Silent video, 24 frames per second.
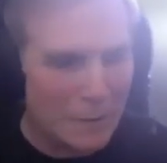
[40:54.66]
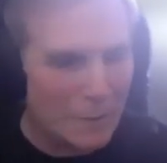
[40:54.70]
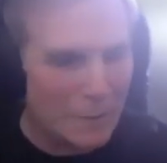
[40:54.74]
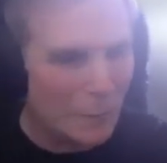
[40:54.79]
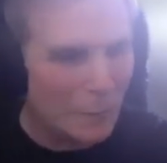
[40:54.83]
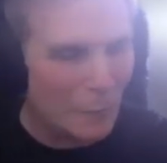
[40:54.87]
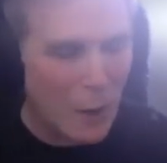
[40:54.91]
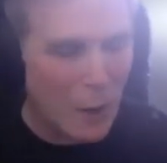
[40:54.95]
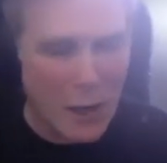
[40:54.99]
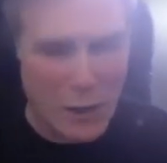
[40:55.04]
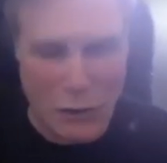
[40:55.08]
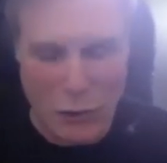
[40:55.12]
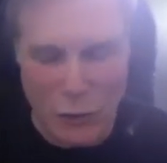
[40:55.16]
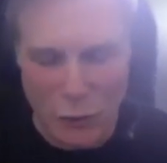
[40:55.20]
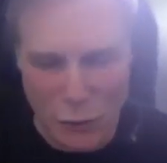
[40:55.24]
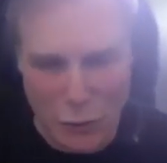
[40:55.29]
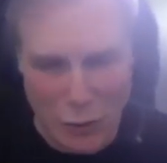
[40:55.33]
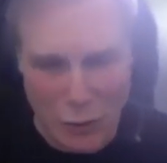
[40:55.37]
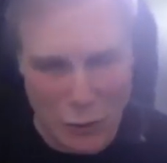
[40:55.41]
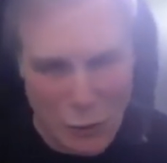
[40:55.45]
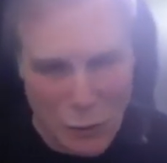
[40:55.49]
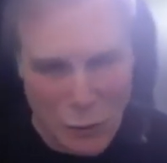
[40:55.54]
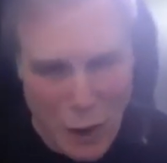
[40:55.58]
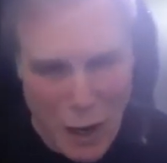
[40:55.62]
washers
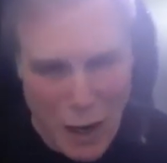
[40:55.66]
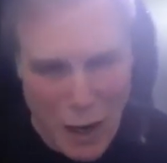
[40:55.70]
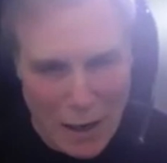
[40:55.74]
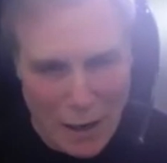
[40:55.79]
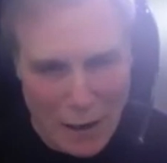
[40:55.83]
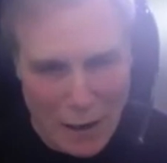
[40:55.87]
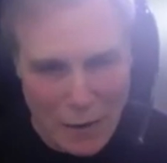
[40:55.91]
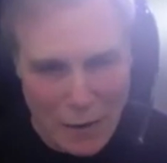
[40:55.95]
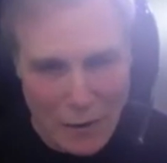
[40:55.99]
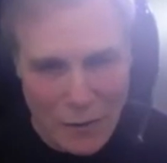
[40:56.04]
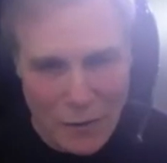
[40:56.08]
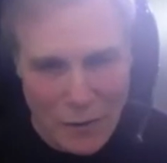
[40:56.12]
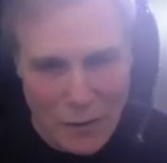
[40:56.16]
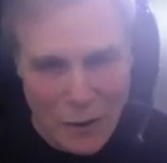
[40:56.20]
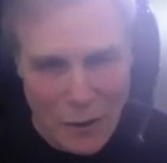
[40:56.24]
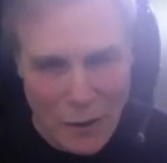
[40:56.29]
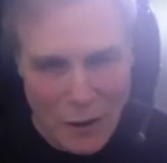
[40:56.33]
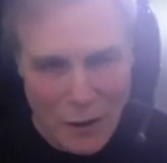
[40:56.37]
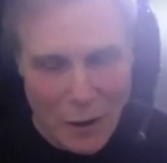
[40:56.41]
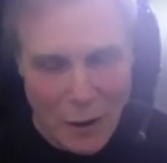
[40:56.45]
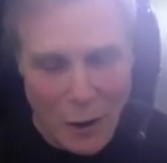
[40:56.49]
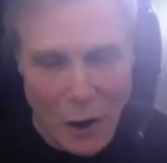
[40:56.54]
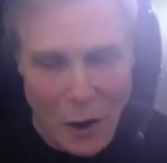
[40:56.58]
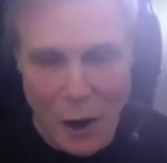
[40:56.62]
and dryers
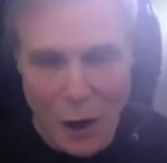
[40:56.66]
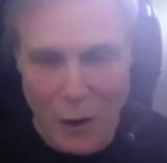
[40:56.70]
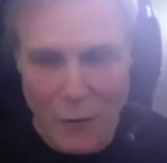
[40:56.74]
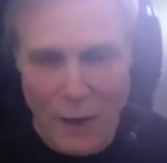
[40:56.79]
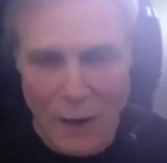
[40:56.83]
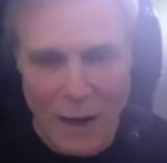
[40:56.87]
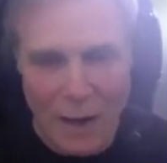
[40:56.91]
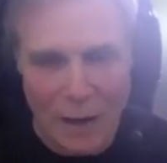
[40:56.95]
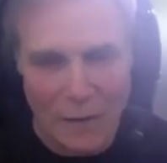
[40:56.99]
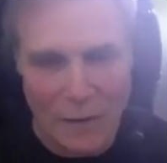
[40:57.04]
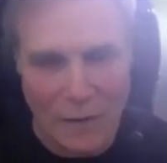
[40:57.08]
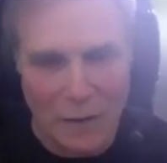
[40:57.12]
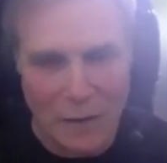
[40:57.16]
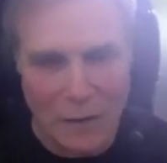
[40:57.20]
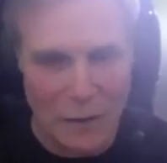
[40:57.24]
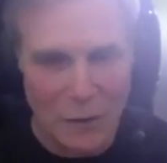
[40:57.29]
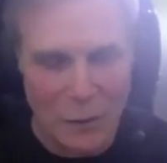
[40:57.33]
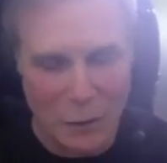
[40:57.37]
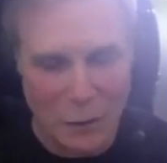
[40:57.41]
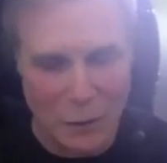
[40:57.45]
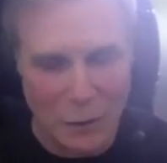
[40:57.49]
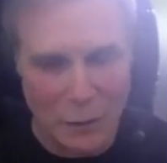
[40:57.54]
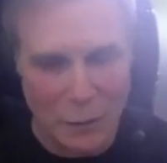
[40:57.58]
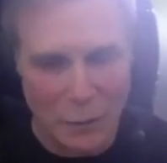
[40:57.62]
all that is
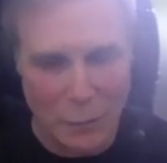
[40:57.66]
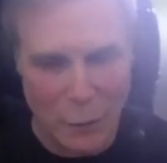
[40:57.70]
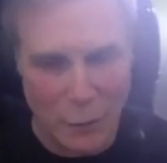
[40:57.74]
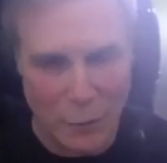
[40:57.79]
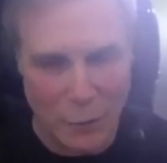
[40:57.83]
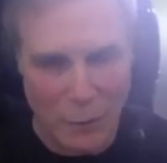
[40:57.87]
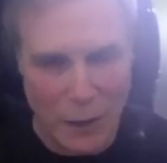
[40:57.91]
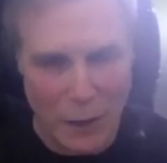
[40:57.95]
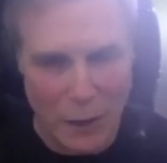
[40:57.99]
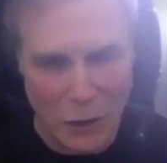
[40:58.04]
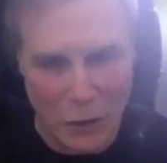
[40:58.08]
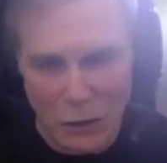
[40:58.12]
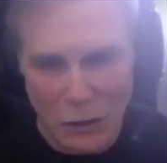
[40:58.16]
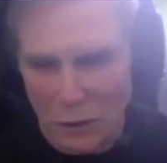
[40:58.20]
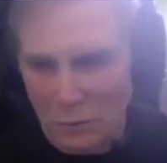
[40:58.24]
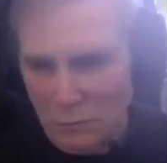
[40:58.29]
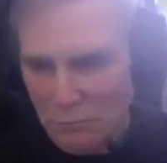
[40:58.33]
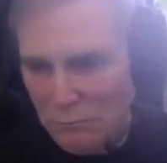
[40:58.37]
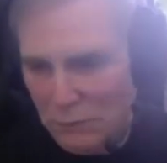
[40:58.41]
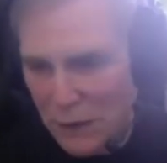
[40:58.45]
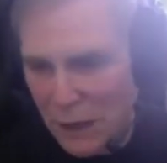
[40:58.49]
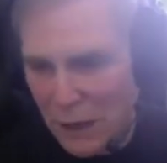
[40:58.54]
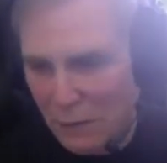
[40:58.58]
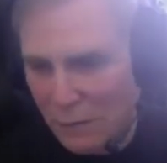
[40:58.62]
digital information
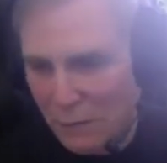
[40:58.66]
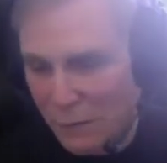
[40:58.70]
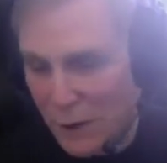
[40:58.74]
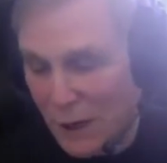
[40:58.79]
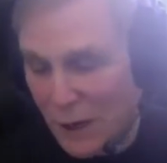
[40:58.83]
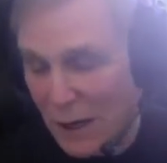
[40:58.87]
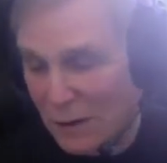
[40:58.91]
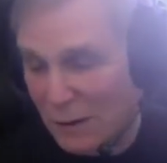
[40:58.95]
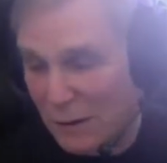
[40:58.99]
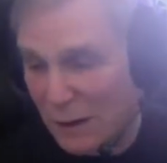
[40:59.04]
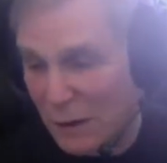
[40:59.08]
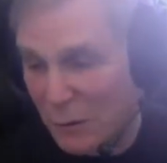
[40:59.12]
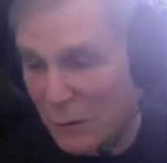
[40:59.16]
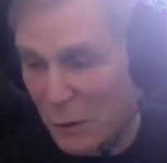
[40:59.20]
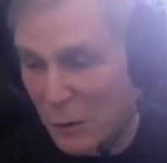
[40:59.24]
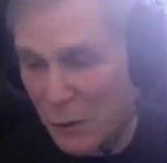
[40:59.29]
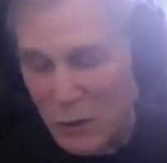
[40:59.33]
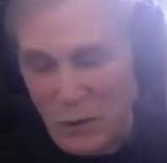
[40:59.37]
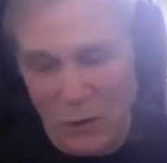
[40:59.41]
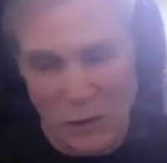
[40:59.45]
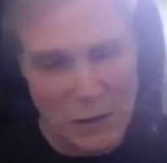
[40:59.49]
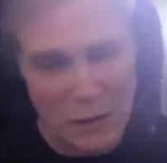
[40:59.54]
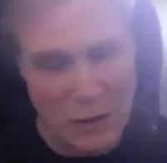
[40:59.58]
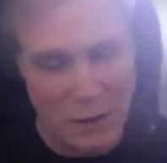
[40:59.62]
and frankly we're
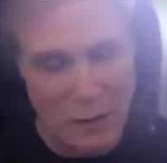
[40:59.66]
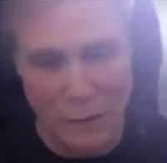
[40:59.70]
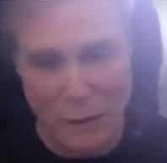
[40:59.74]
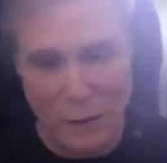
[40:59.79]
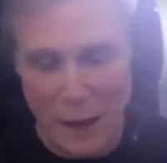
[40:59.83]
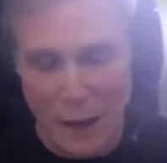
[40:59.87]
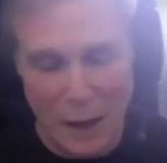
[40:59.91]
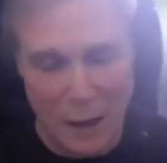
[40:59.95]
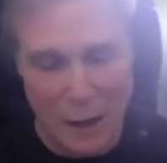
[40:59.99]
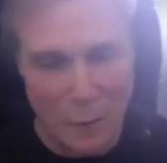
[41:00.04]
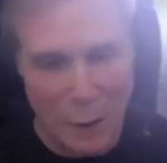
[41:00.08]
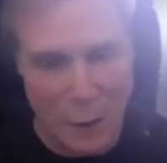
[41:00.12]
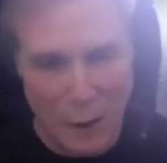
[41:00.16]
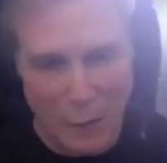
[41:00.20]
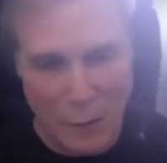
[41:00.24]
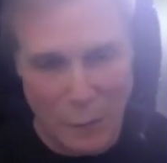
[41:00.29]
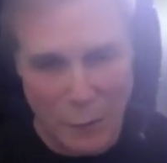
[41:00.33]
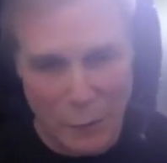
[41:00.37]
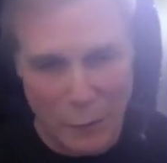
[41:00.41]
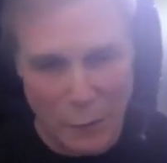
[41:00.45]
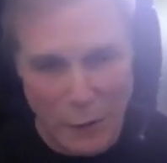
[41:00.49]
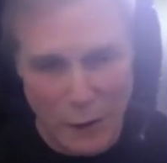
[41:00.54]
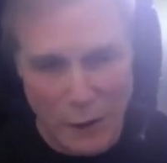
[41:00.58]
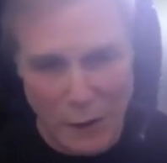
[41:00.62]
just giving that away
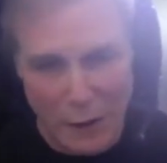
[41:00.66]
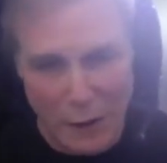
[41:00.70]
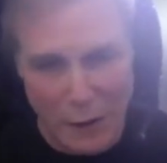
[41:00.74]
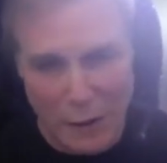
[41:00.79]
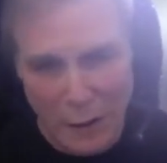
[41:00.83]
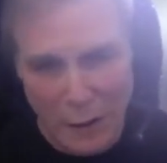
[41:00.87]
for free